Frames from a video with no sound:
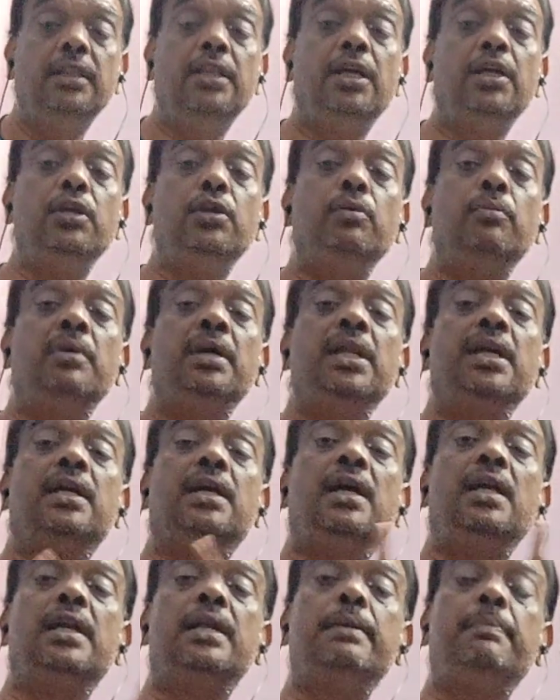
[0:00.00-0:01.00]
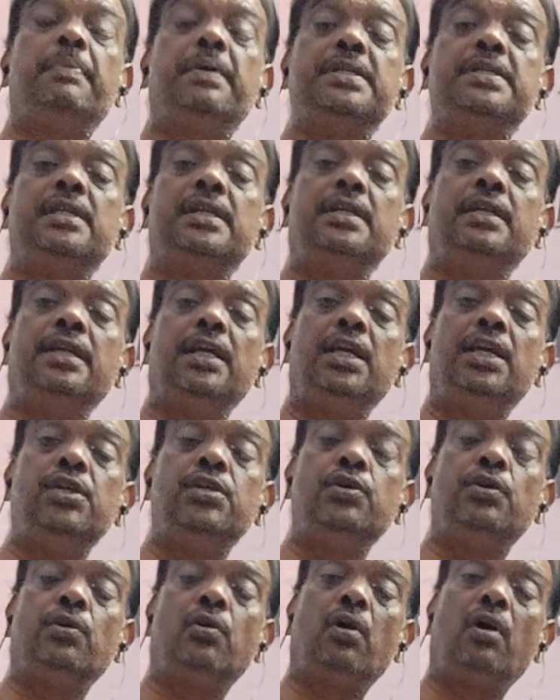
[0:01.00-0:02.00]
The numerical
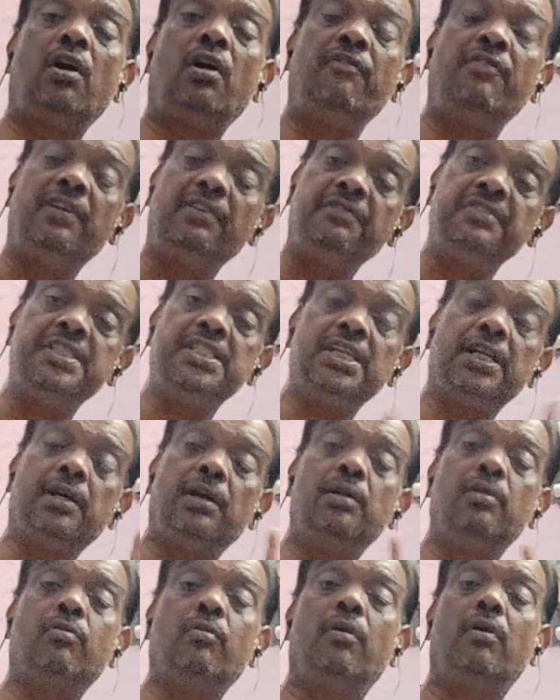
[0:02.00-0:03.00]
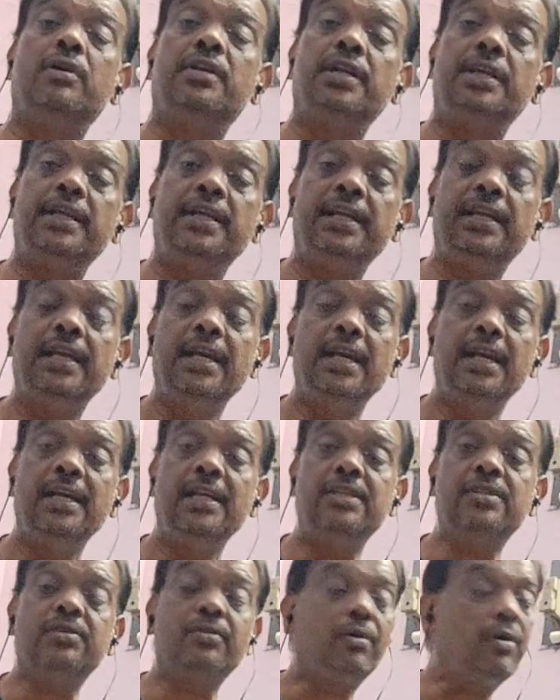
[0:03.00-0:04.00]
representation of a physical quantity
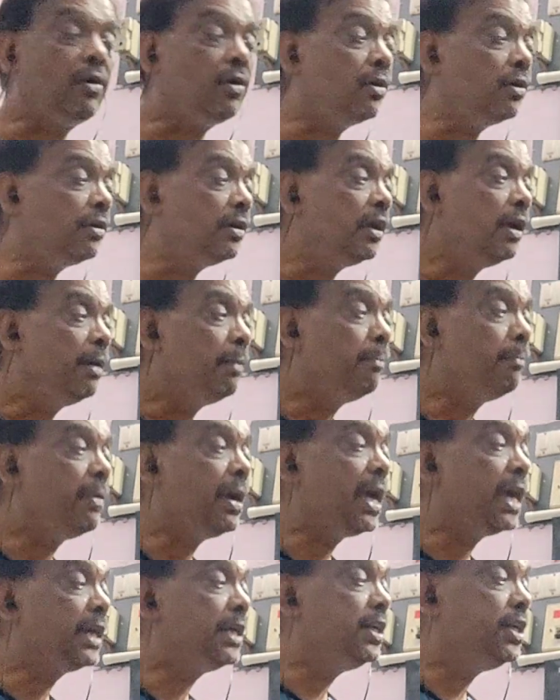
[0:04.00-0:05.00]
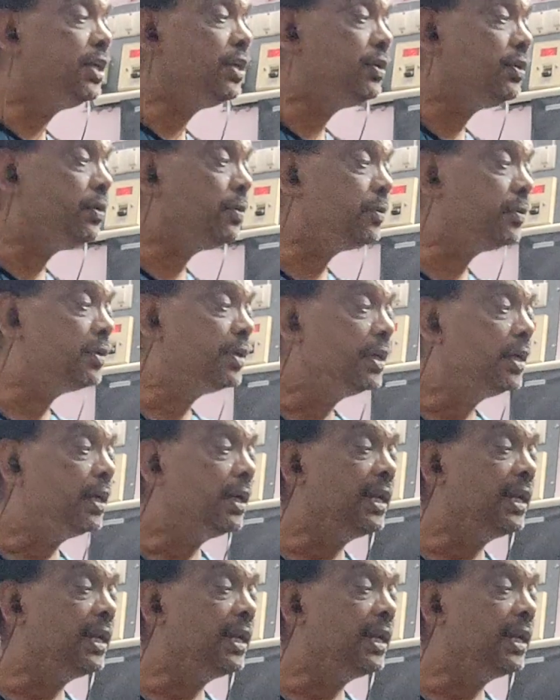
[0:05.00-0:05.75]
is called magnitude.